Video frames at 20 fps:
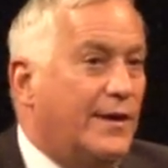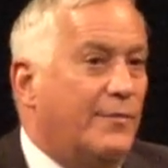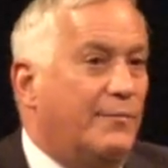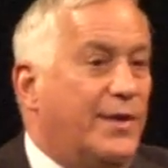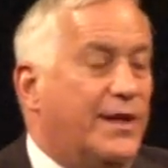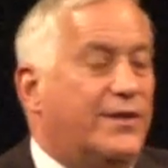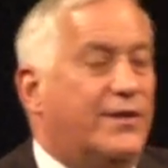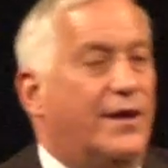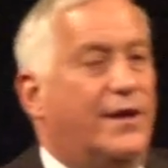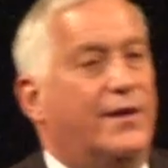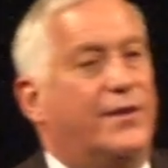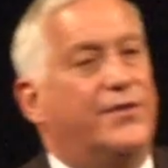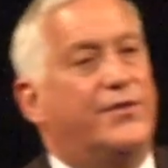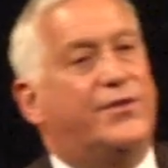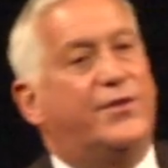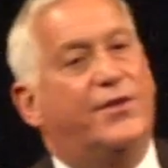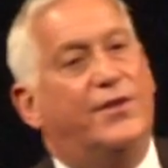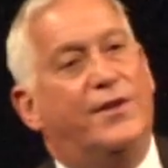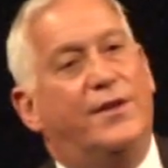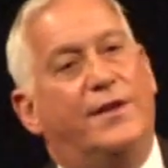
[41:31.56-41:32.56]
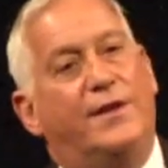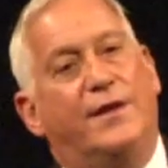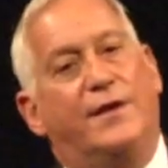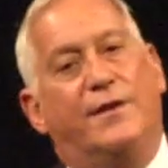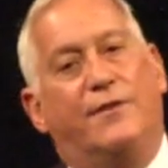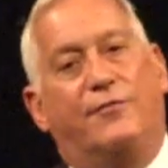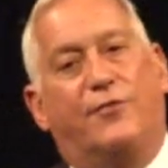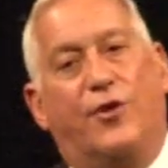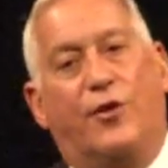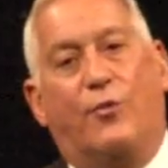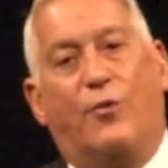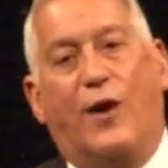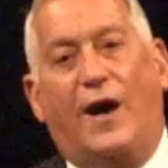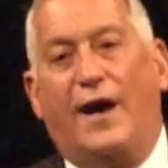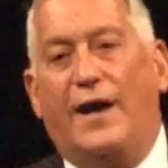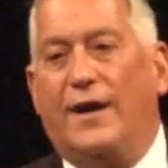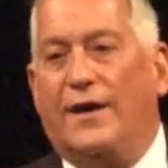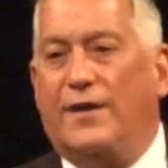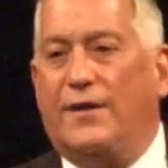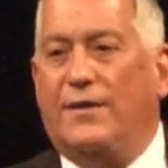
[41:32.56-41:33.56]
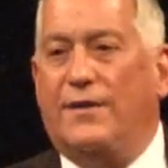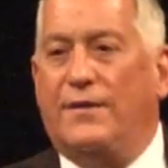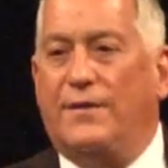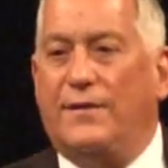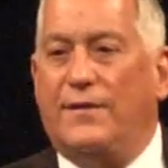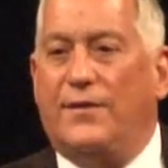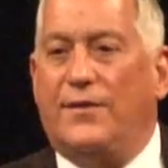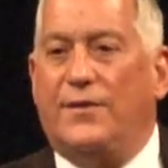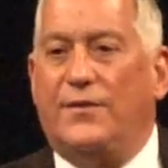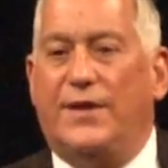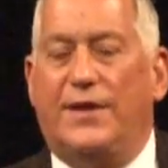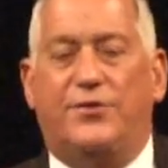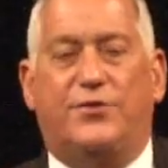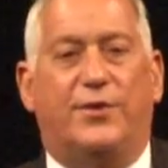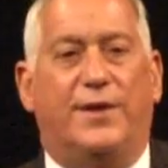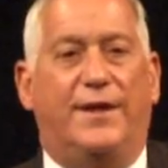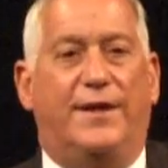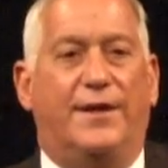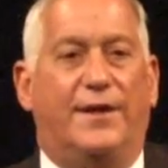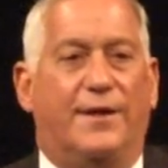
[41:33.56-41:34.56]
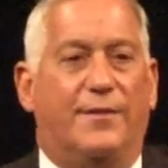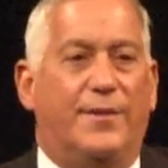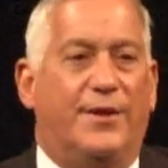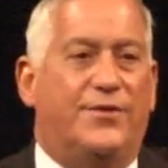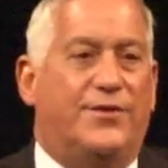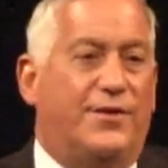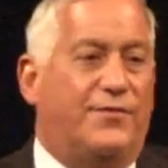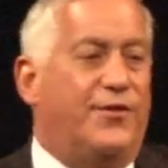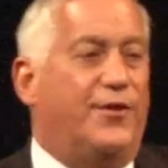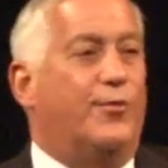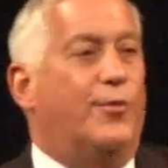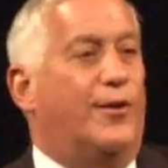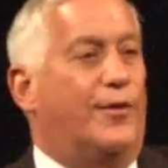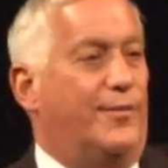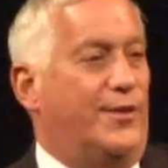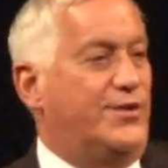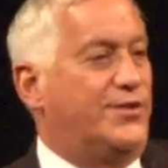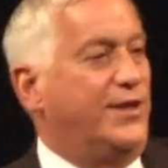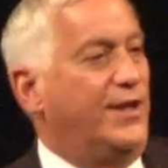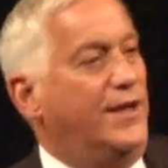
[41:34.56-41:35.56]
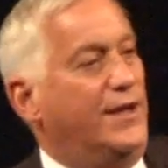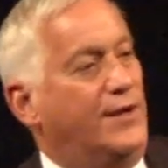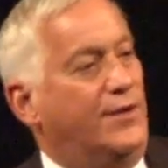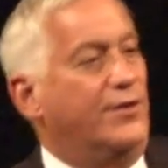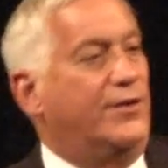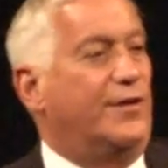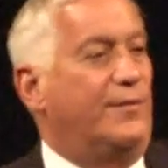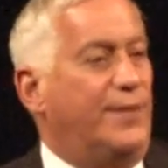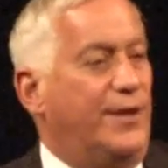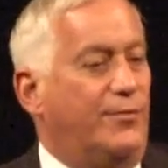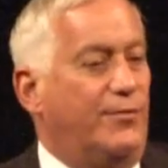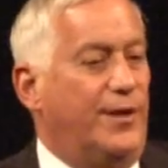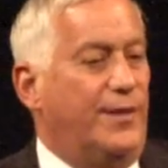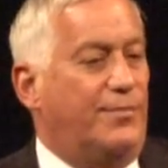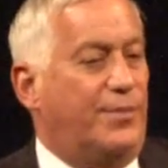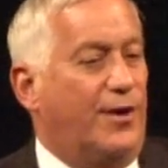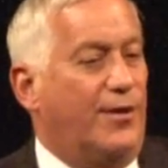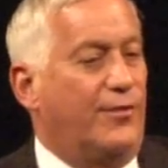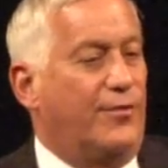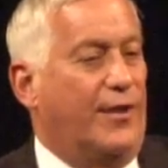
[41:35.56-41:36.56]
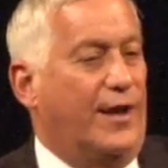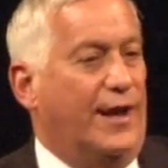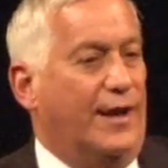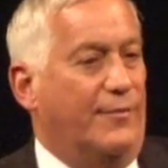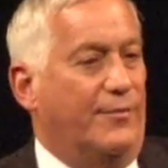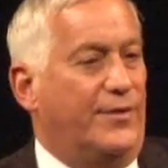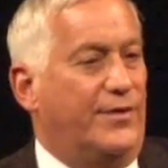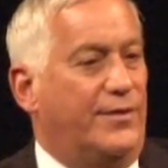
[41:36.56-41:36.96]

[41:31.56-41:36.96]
because for a while they treated him as if he were a machine who could be reprogrammed.